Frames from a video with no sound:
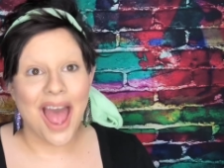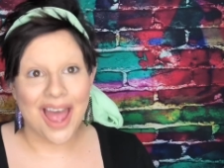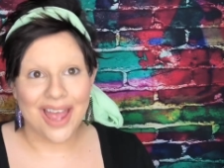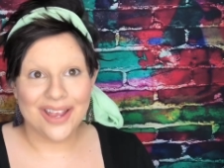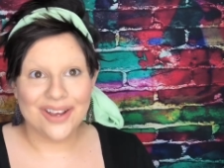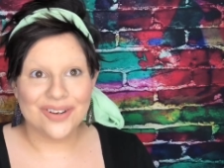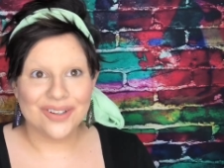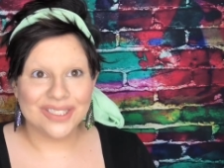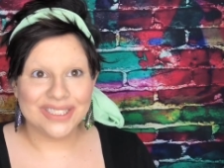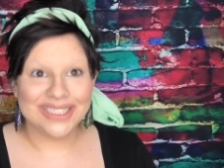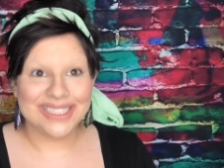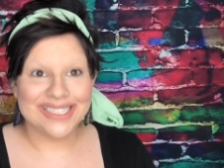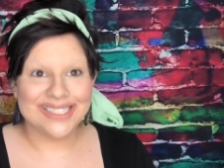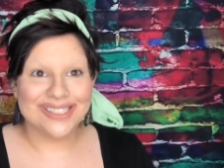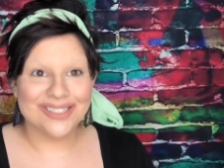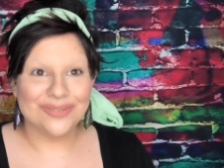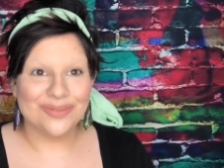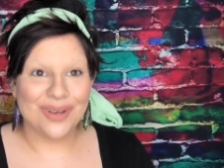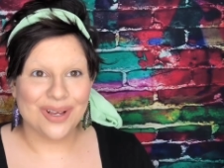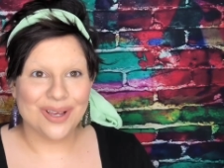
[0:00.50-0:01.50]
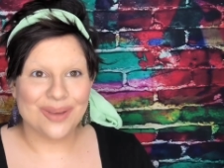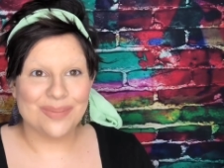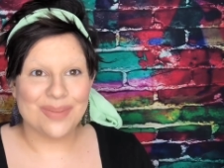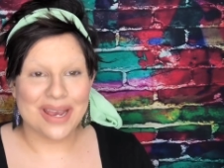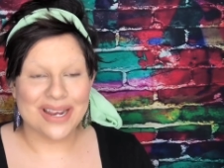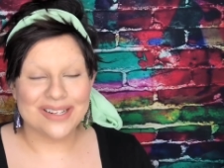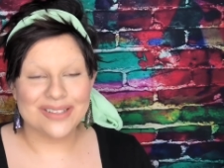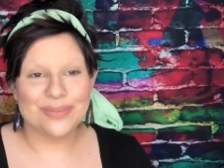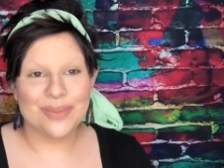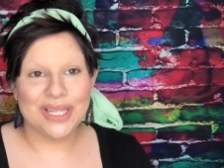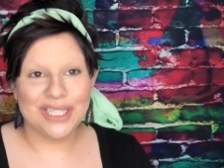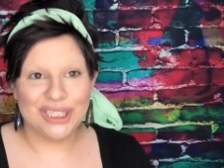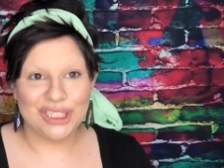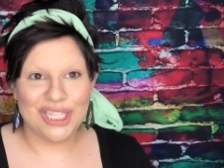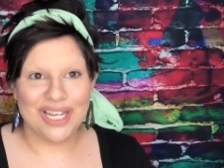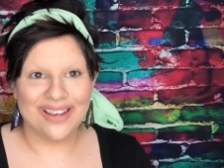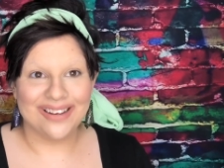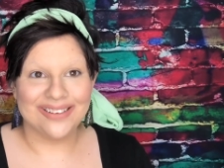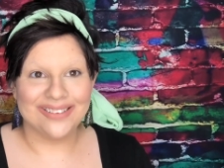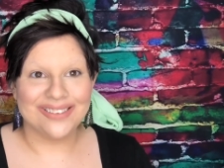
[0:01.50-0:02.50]
Hi gorgeous, and welcome back to my
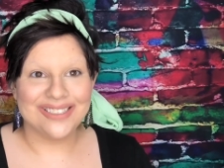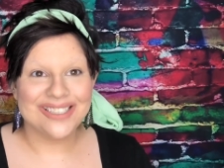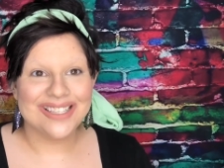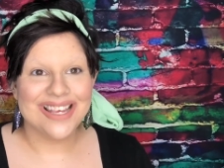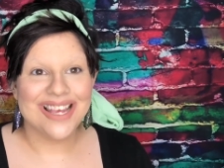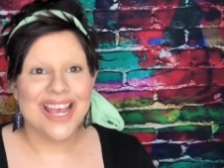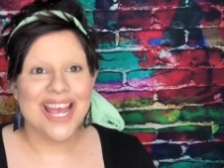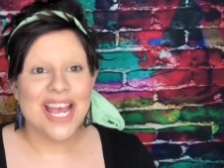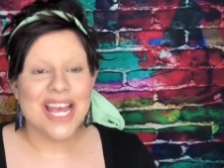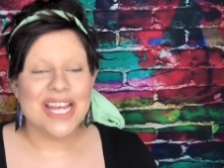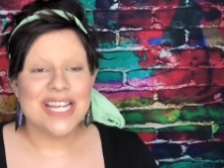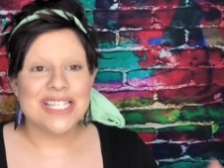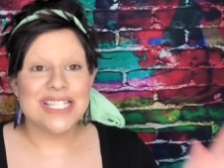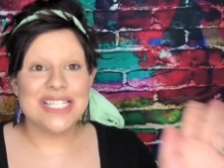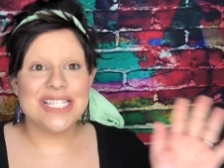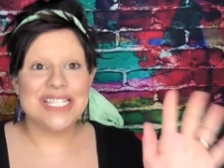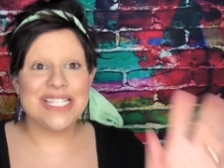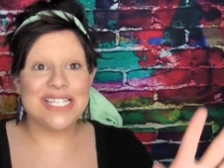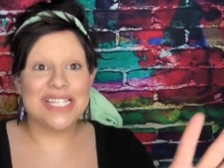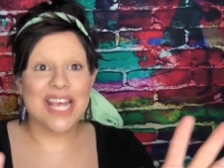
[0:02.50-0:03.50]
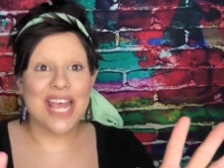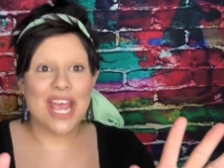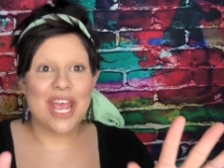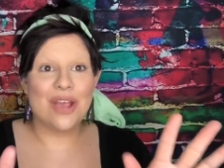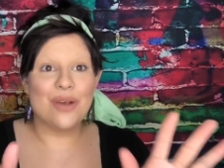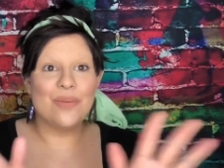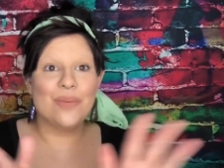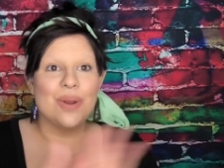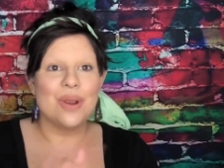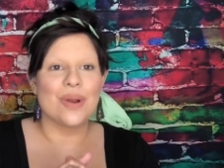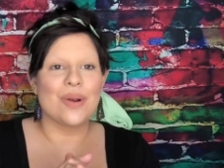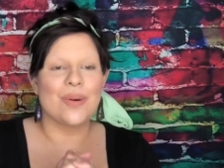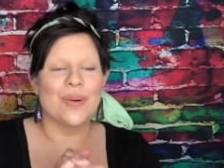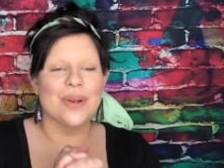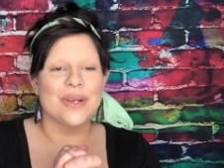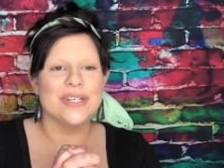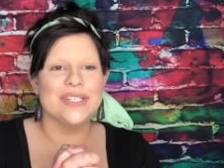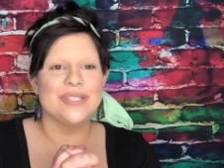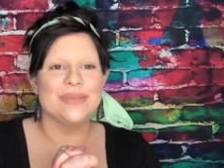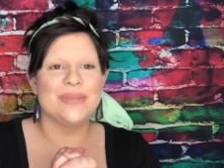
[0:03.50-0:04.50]
channel. Today we are
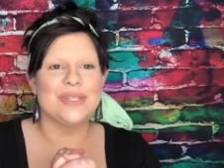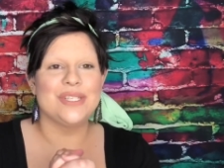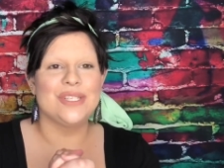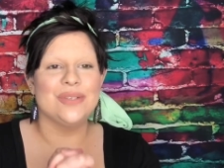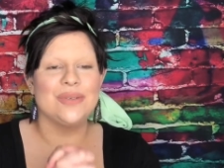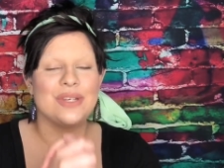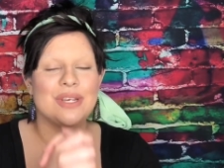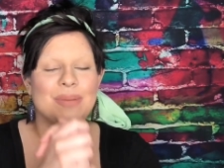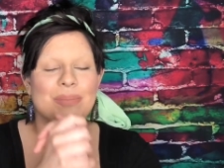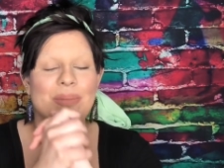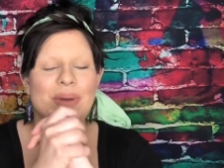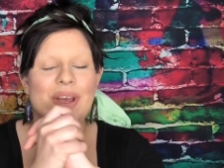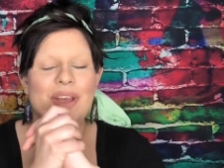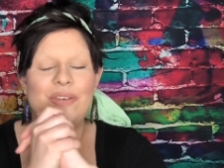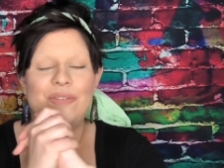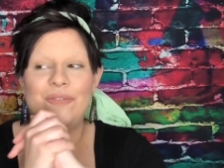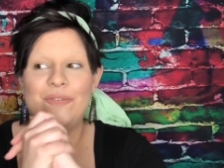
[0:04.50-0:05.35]
going to be doing my